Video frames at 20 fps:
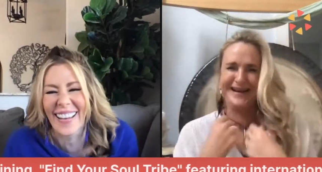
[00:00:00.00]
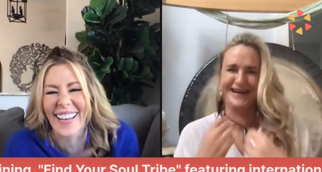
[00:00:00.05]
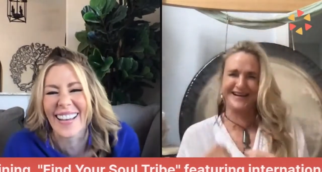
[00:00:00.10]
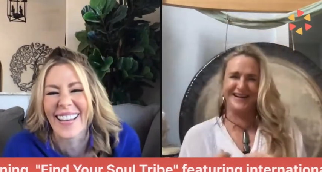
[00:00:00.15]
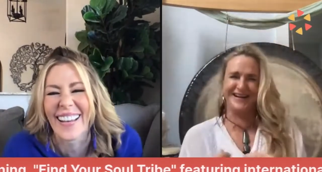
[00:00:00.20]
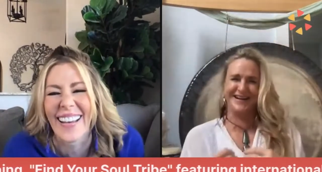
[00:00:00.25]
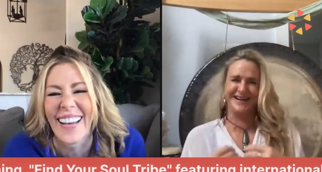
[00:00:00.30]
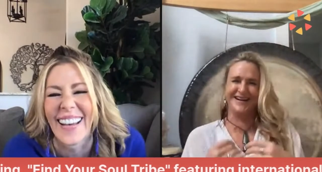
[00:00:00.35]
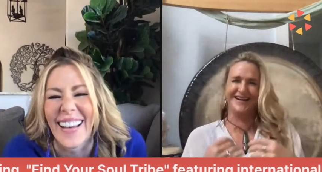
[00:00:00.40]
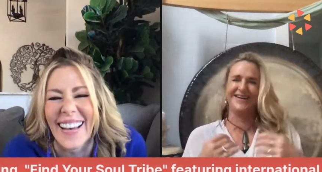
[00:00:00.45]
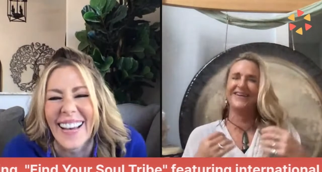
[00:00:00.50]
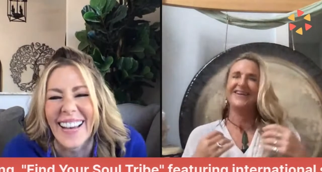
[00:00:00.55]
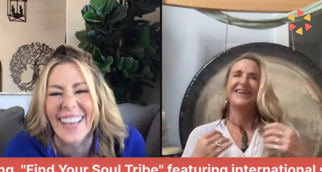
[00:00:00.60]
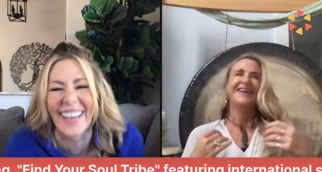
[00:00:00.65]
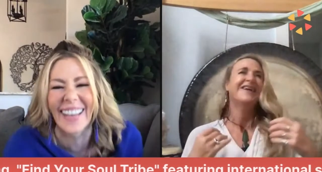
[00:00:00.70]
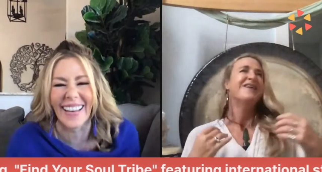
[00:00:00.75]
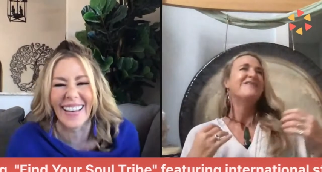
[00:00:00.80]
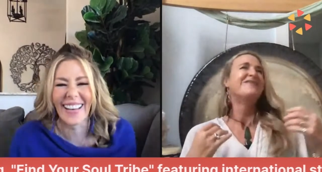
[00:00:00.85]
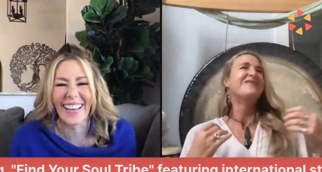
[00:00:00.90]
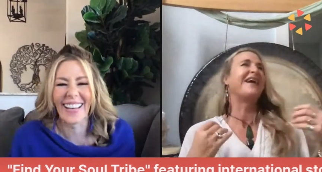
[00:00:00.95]

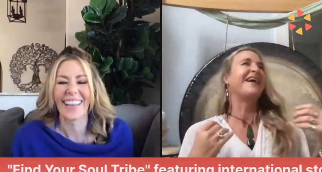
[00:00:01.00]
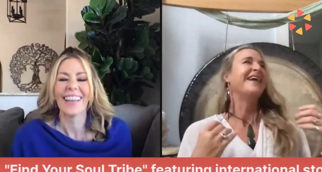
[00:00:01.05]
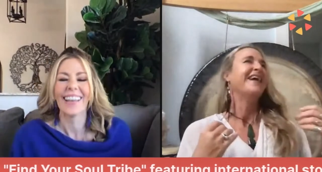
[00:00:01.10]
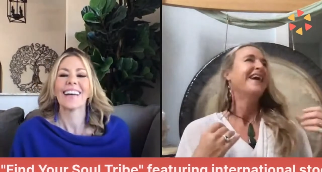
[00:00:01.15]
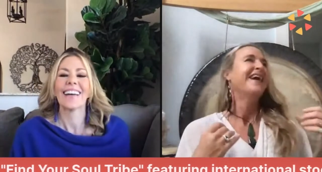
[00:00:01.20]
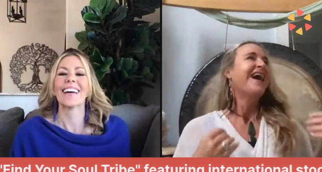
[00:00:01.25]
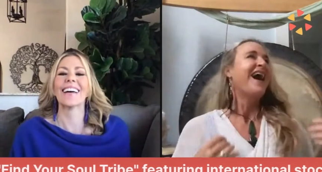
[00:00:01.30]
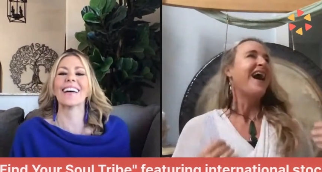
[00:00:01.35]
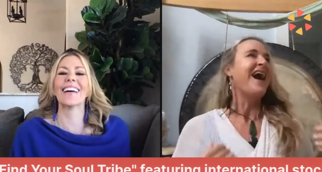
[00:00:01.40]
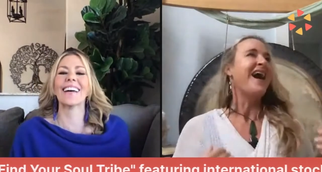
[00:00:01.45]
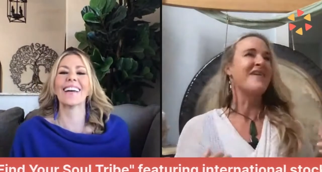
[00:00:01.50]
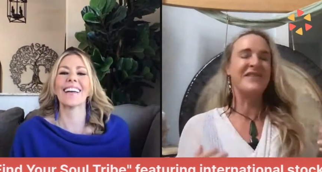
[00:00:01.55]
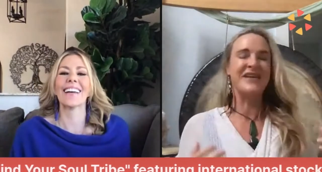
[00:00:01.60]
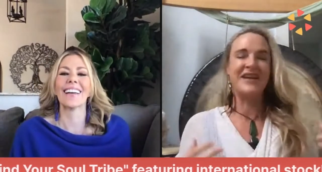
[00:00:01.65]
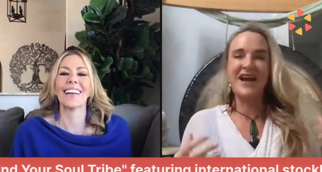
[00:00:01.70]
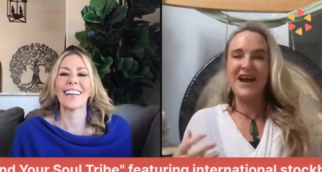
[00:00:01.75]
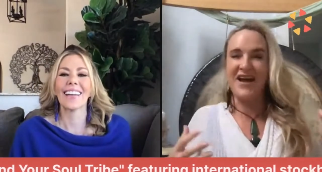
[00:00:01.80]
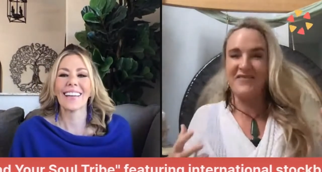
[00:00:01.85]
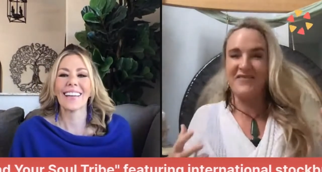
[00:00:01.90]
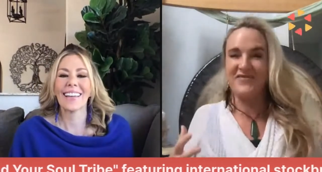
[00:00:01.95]
Speaker 1: but, I mean,
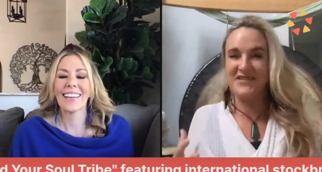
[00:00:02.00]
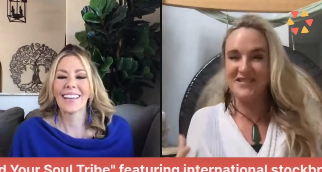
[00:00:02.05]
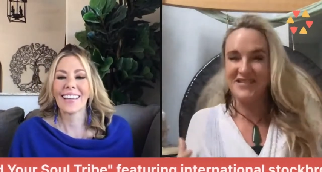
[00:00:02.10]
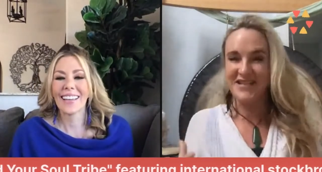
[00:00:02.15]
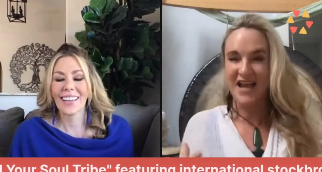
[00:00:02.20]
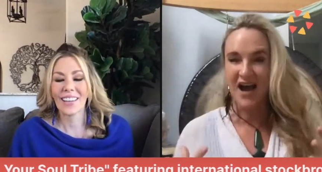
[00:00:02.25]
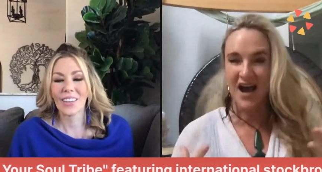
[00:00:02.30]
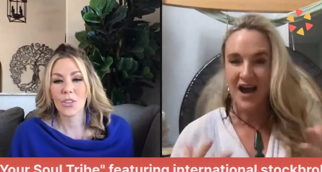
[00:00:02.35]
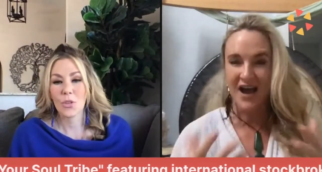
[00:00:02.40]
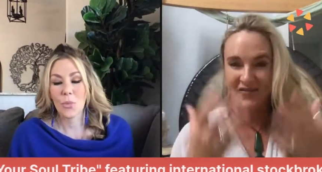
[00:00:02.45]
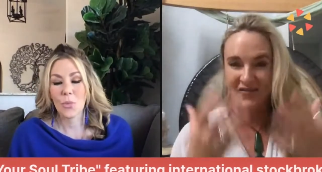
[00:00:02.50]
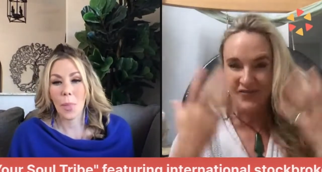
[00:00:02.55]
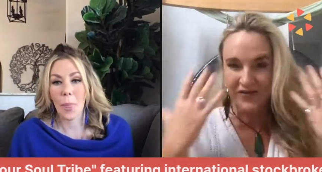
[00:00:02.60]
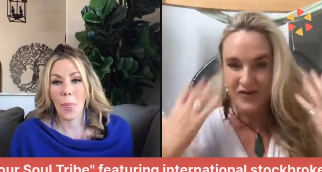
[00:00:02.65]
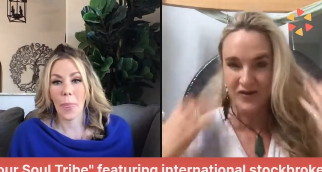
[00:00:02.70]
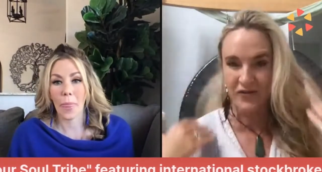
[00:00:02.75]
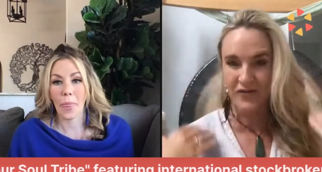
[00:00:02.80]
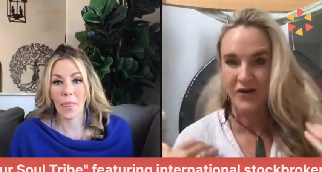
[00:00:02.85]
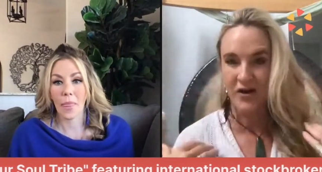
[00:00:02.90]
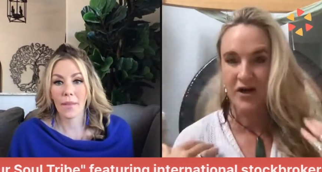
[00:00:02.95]
I have to say, I
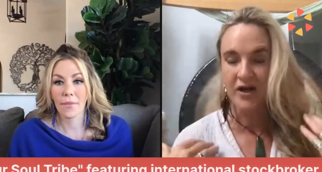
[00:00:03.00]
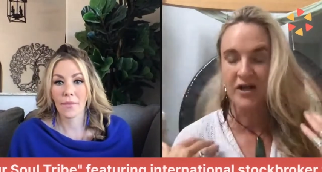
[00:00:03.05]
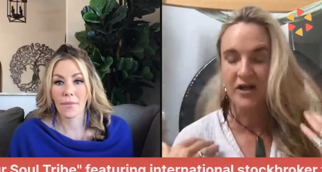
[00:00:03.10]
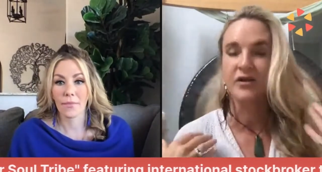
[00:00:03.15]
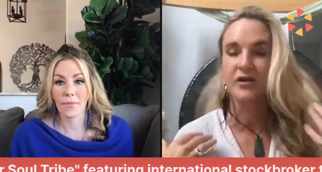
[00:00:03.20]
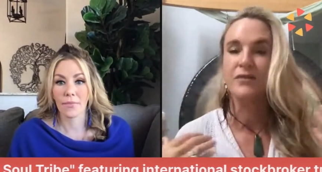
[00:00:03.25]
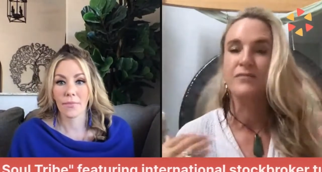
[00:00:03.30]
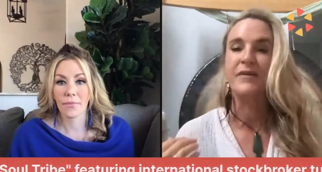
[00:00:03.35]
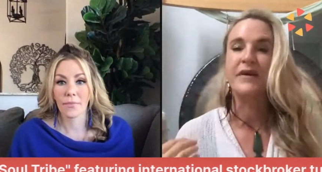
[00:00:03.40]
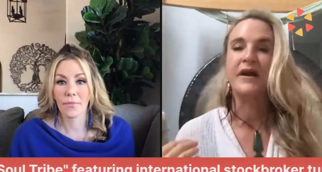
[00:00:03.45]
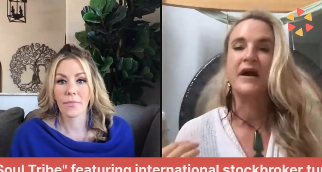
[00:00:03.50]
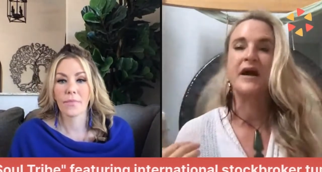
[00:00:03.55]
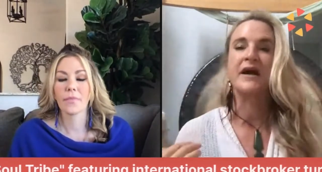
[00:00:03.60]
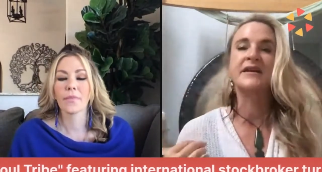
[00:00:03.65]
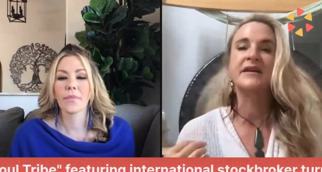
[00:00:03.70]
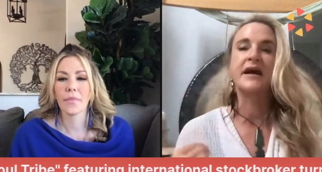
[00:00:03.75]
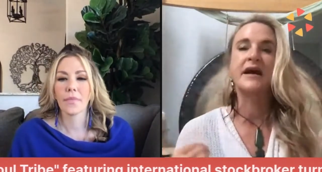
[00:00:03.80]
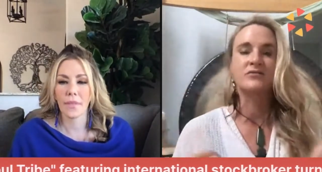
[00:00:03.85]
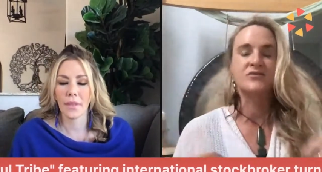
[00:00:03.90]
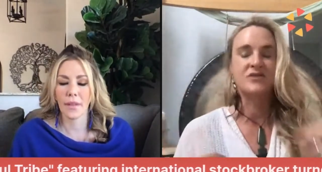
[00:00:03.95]
feel very cleared, but I
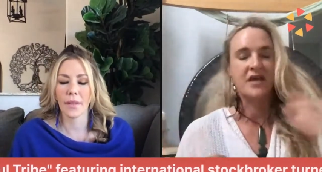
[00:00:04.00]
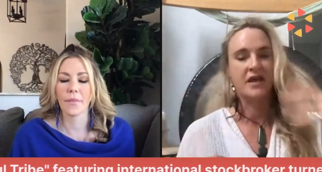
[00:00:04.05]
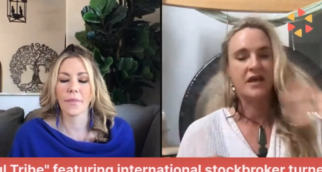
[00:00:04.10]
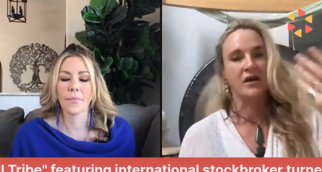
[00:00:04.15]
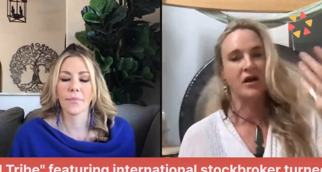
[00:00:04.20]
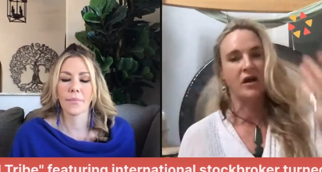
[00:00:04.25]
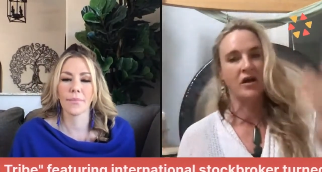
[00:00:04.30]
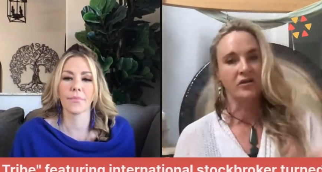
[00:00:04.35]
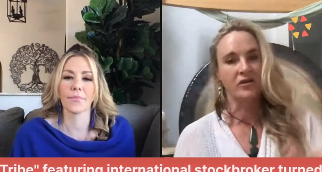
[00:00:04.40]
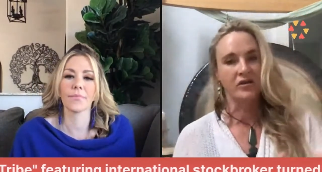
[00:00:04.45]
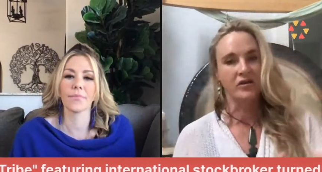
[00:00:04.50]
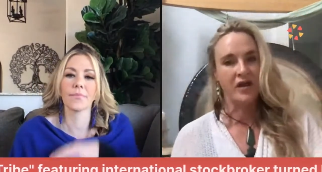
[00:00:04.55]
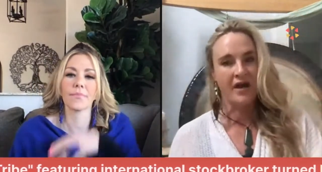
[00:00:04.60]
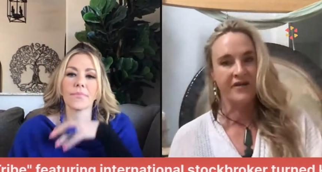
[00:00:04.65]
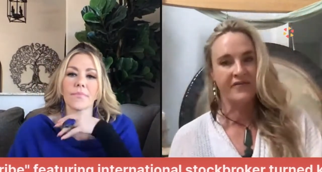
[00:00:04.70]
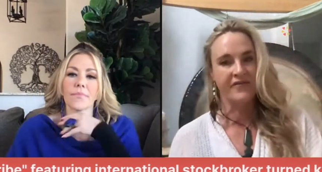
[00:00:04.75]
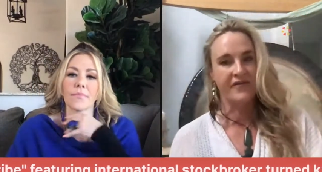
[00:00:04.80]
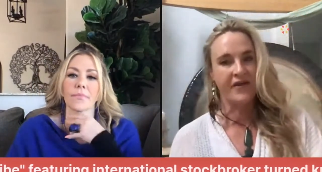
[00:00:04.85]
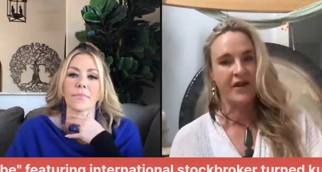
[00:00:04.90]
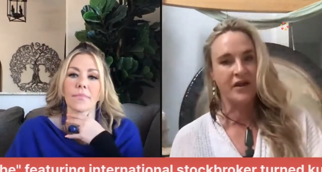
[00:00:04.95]
now take a
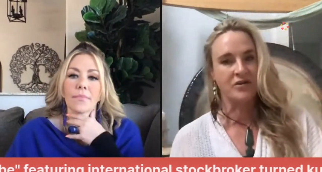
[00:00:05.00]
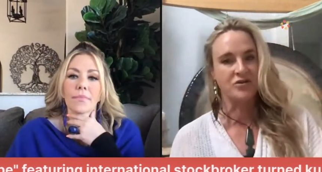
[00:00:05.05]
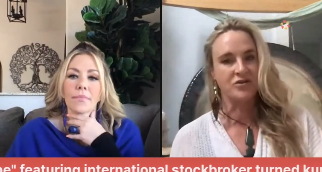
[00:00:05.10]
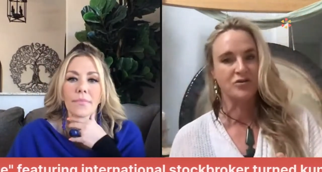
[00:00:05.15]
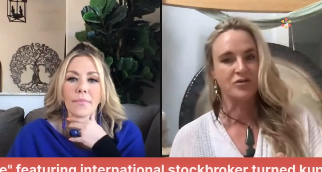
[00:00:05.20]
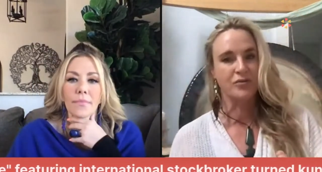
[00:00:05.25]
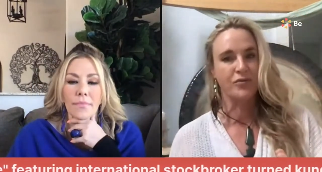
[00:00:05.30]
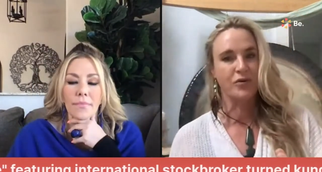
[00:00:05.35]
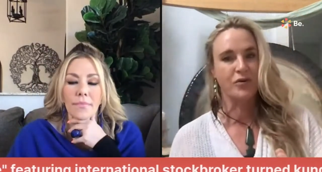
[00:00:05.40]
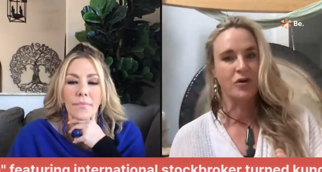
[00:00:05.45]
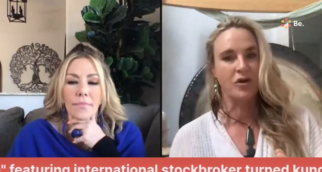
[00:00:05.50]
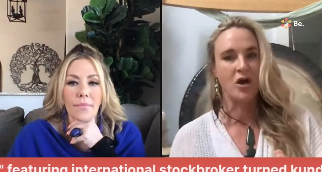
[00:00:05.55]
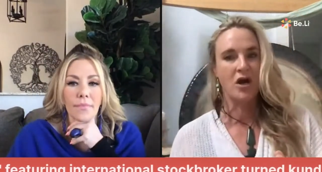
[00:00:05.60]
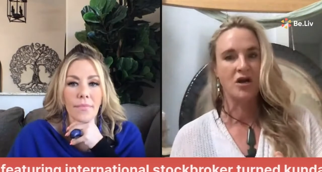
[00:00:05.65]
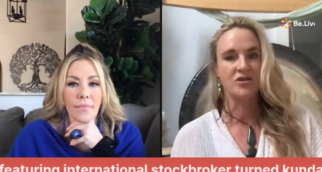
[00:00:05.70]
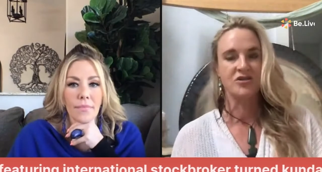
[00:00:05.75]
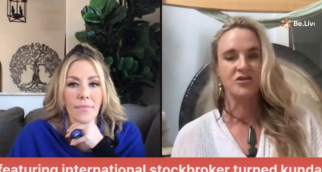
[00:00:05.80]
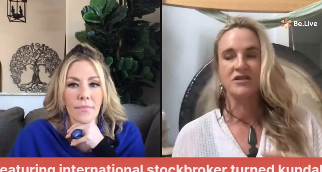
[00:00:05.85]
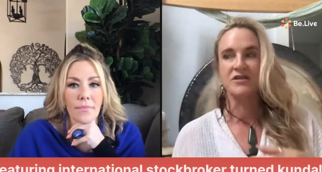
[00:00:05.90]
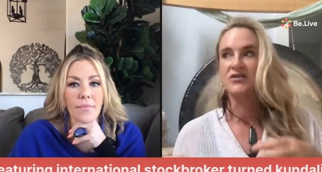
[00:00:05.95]
lot of extra
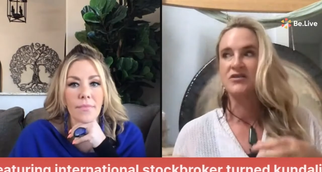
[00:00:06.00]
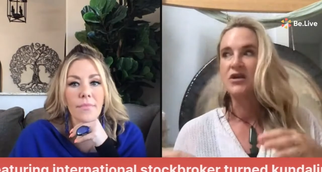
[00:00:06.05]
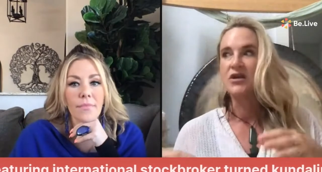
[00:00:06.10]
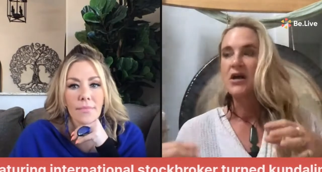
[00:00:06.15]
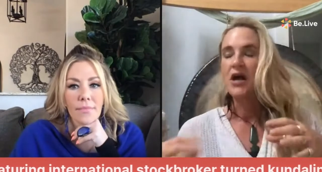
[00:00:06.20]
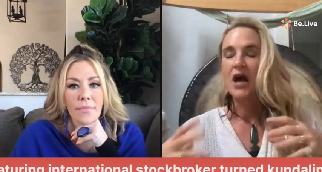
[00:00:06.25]
precautions.